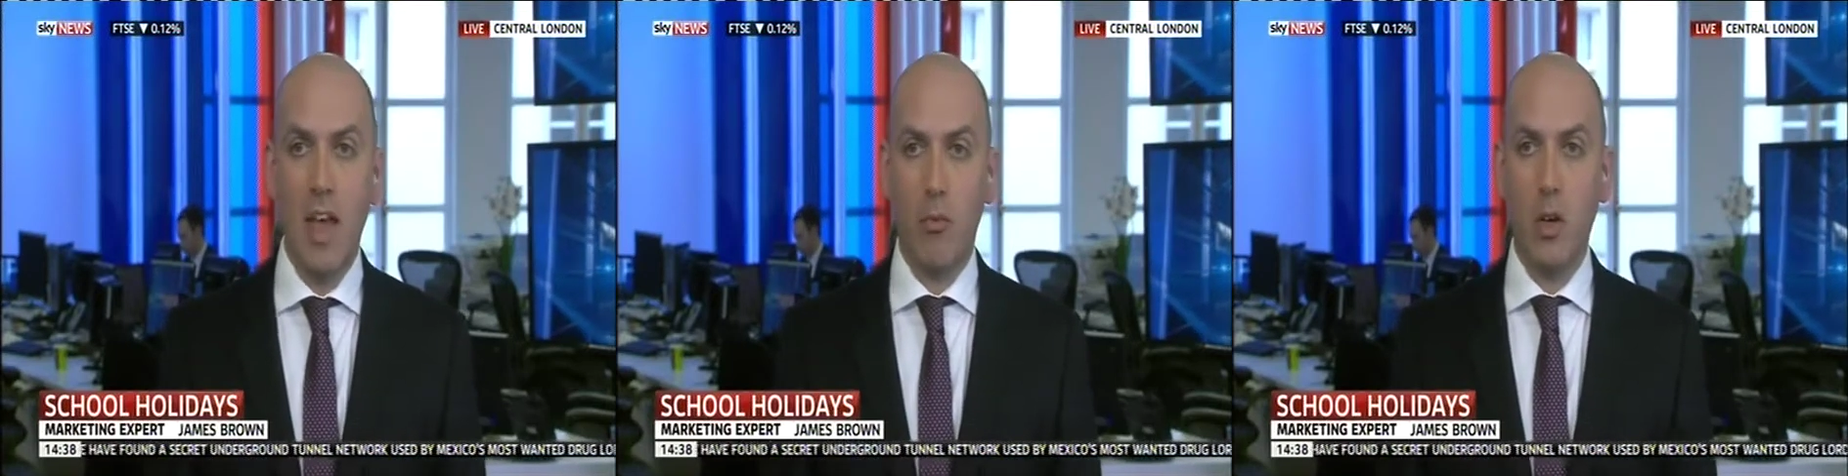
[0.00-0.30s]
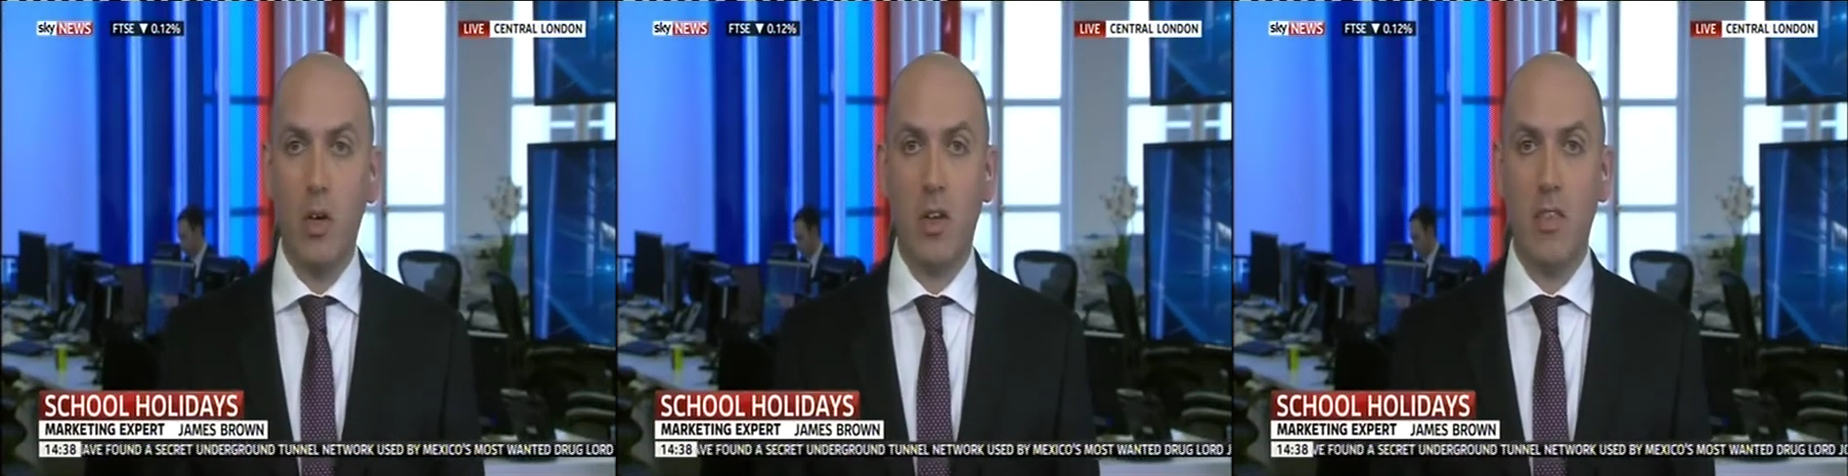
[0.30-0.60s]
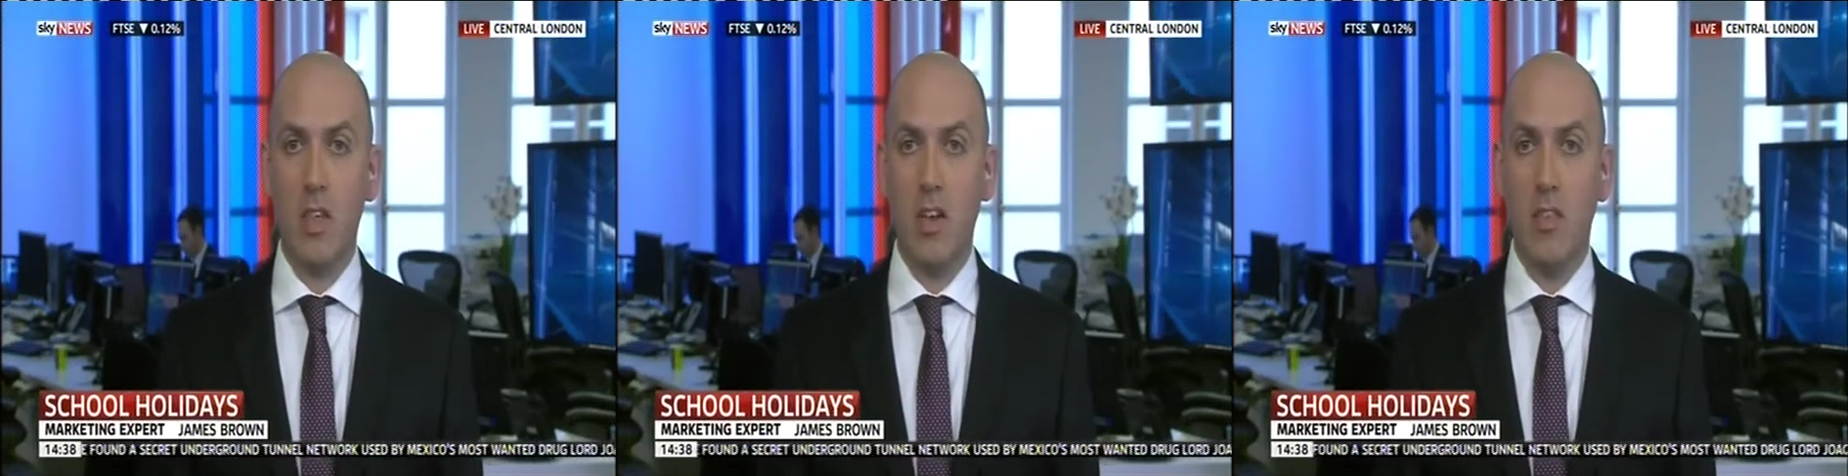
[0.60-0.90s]
If we look
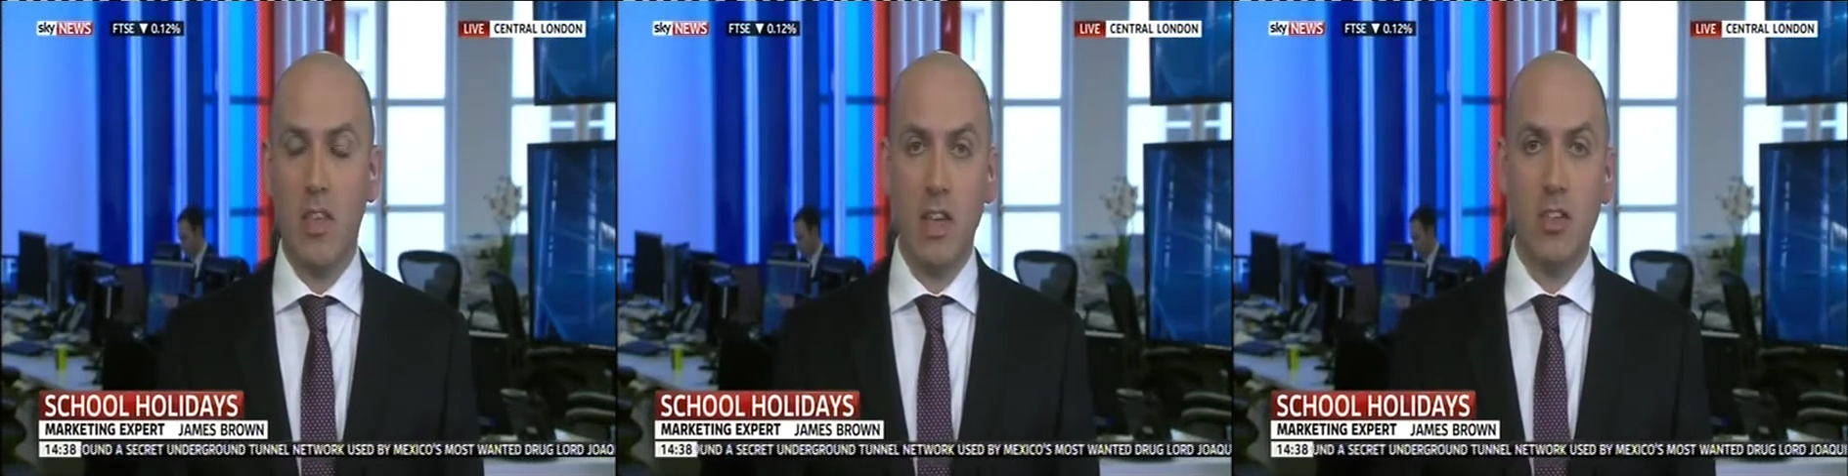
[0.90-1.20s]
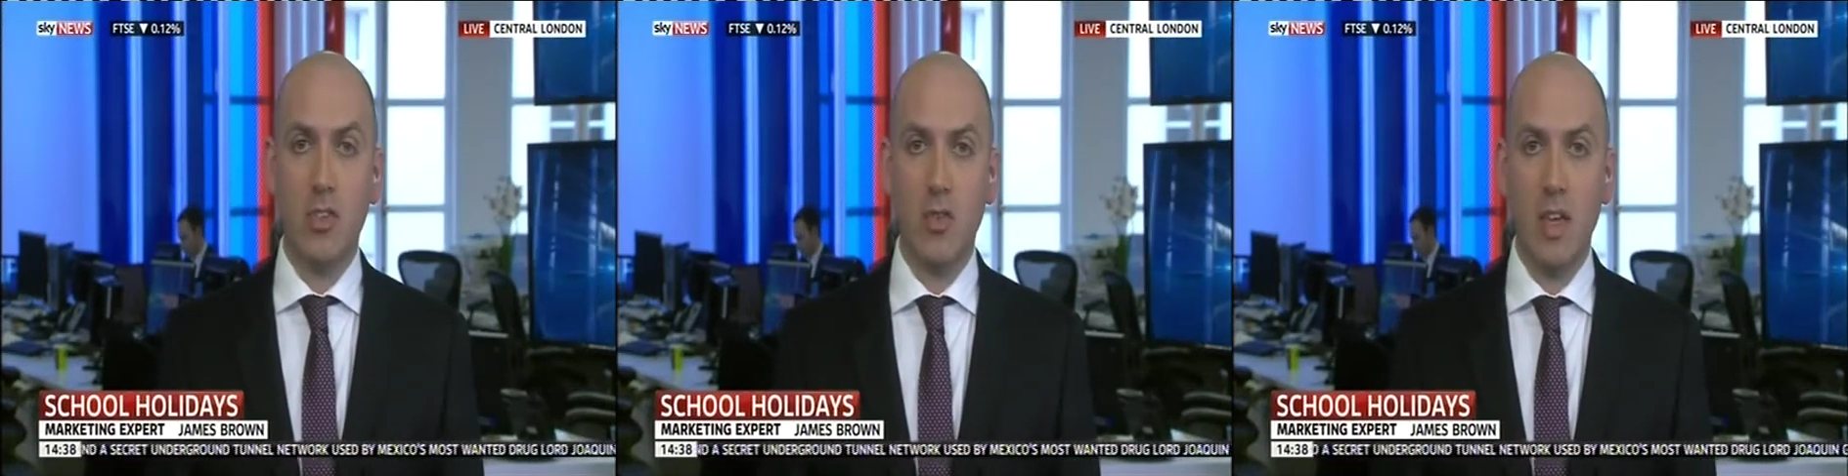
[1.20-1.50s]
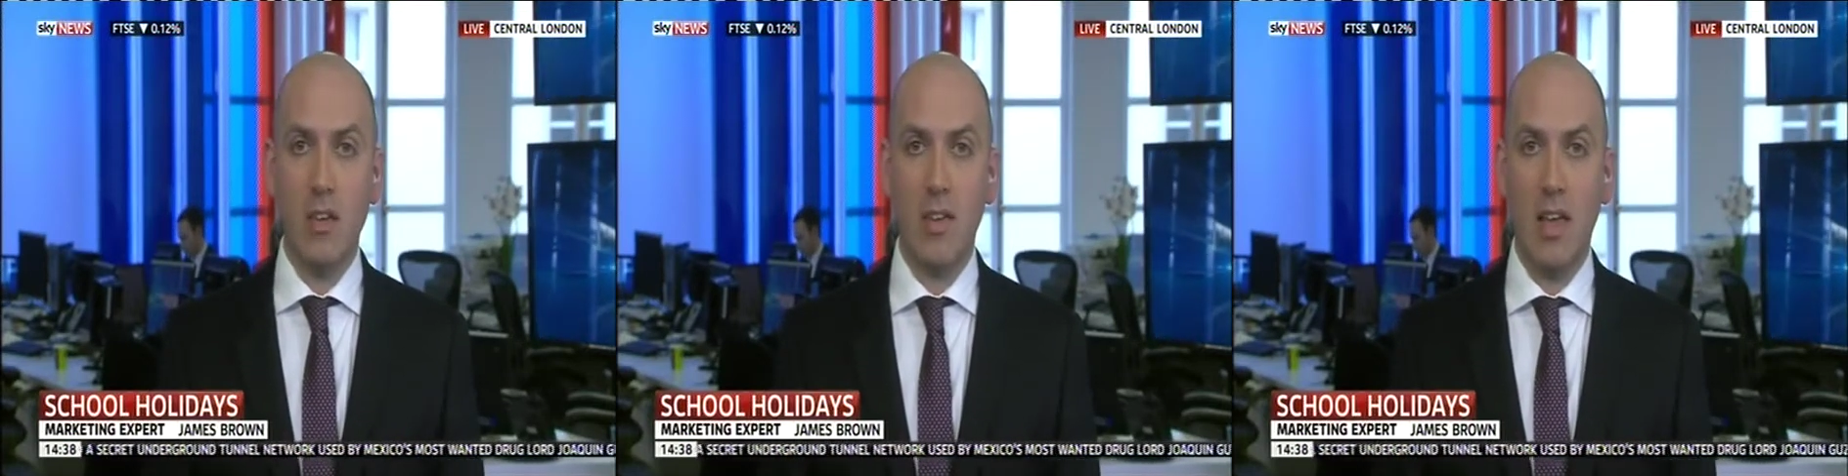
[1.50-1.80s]
at the
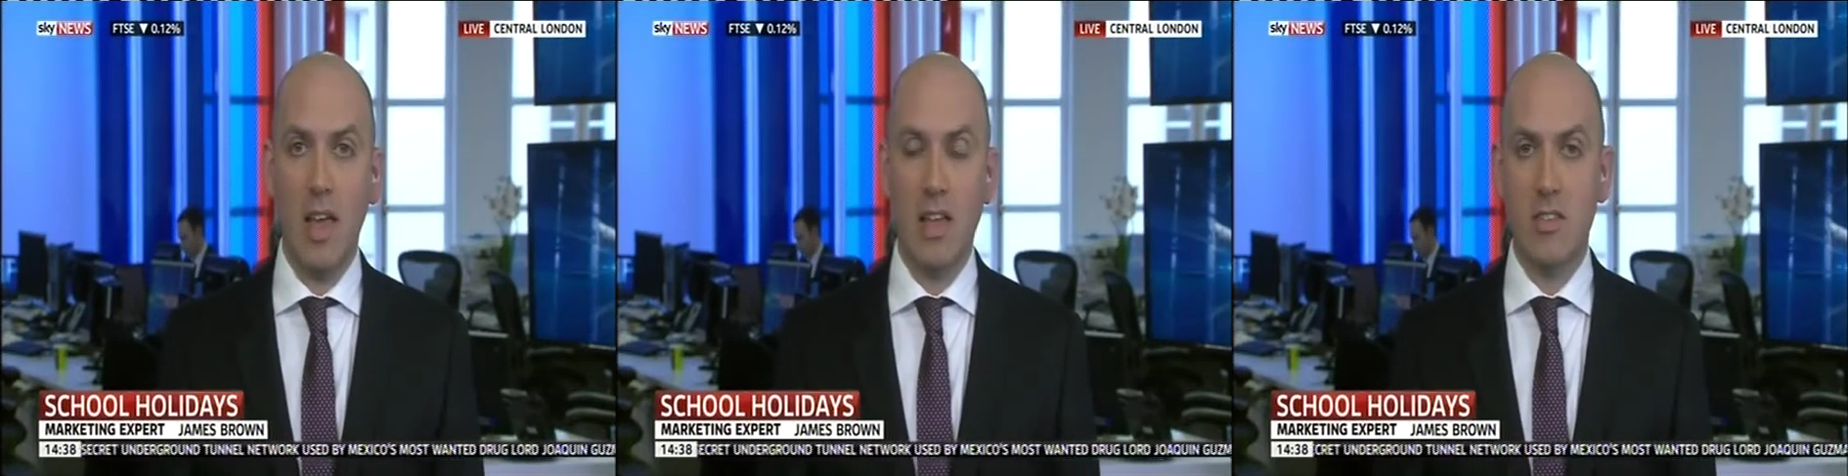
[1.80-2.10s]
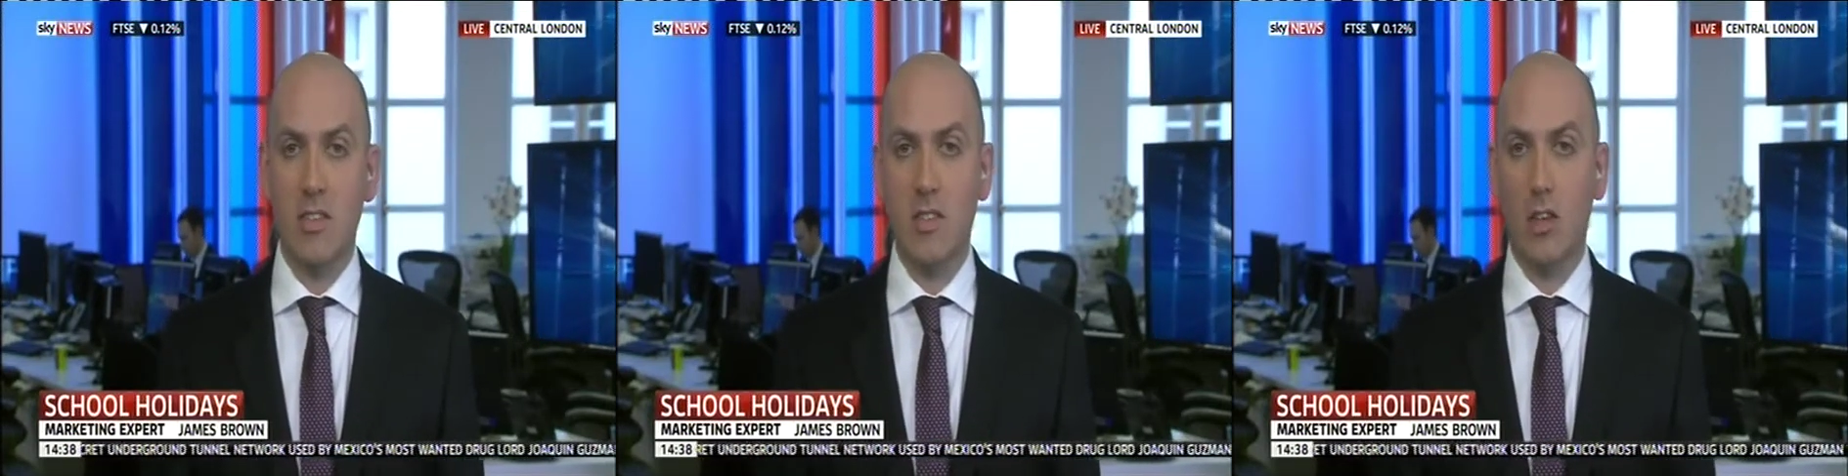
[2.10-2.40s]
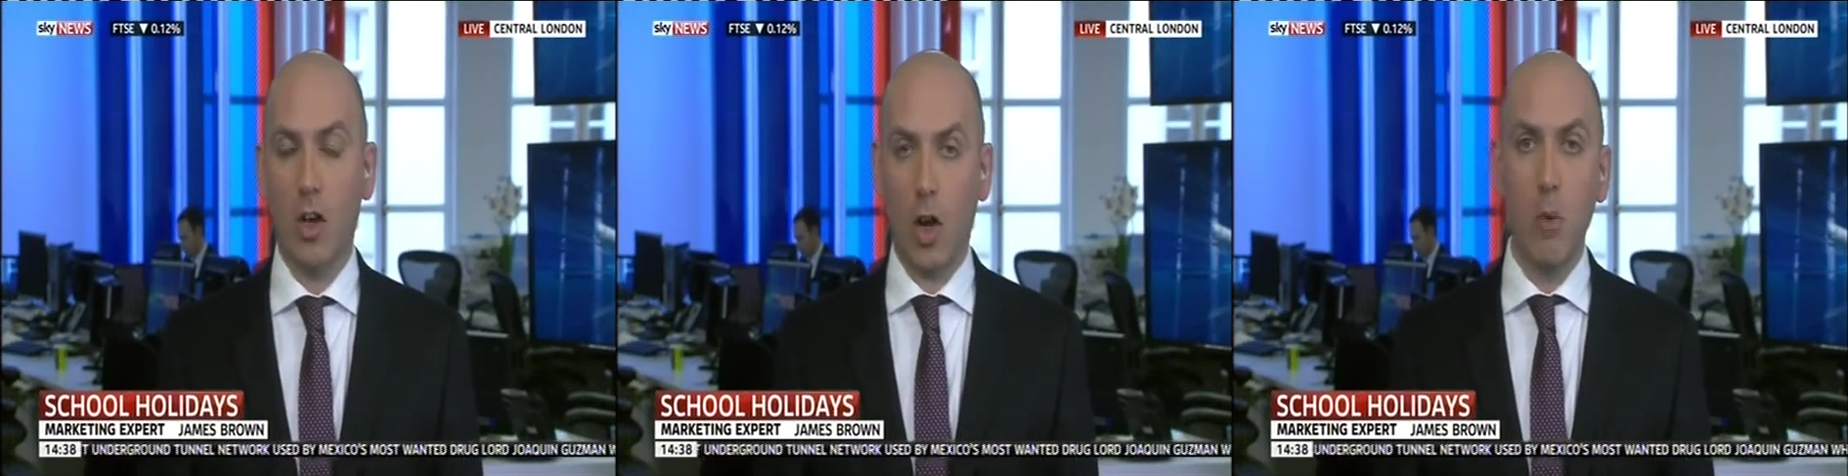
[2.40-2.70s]
industry, it's
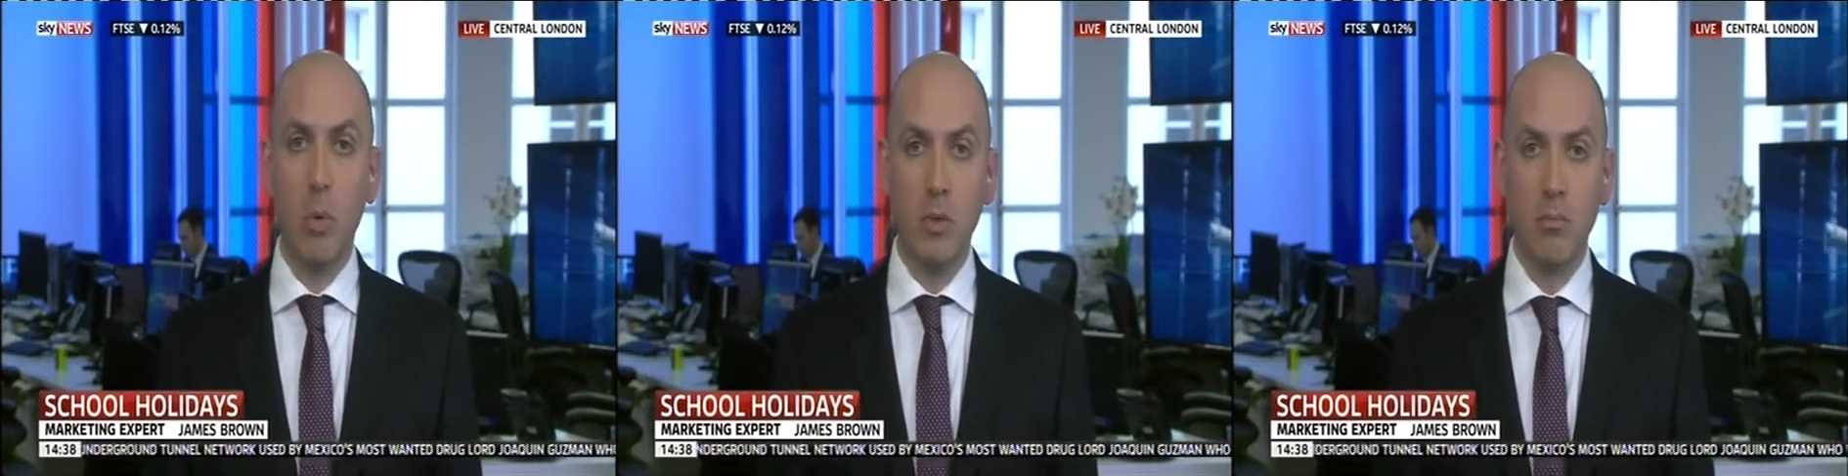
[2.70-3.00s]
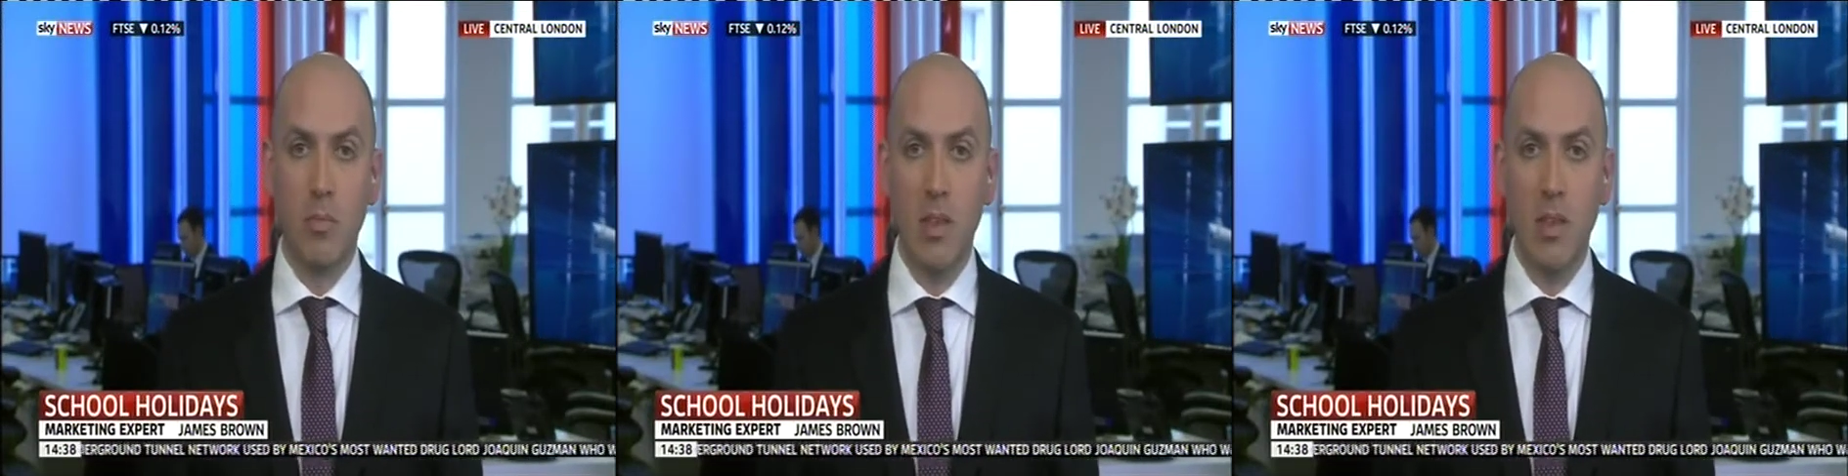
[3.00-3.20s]
global,